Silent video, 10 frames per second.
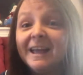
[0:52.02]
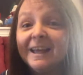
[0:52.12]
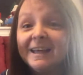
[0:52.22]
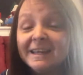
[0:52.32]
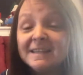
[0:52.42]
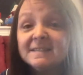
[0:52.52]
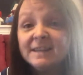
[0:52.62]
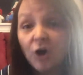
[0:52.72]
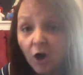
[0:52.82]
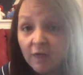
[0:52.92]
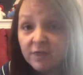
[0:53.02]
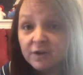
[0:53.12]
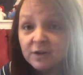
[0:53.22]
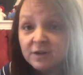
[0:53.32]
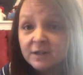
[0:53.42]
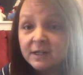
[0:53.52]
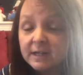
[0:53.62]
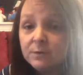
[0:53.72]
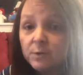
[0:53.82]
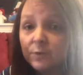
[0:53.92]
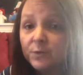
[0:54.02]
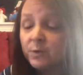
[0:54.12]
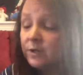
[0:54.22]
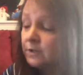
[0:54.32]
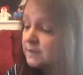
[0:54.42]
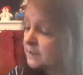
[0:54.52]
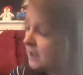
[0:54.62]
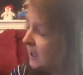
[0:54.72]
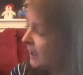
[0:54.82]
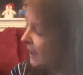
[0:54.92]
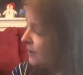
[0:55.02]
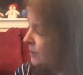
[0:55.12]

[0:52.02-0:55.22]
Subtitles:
He's the author. He wrote the words. And you know